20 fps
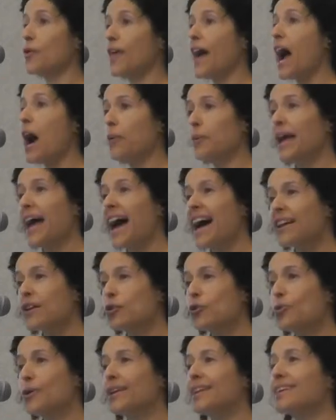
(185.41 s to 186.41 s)
without
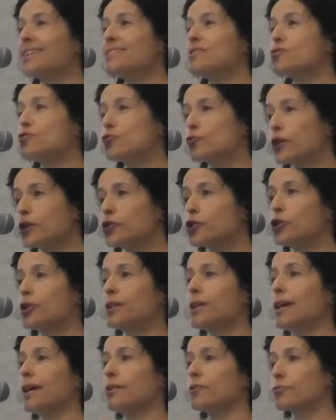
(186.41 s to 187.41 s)
adequate instruction
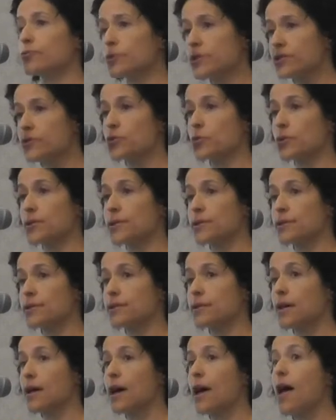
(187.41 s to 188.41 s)
and
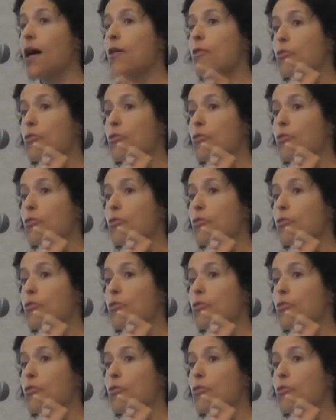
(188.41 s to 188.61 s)
resources,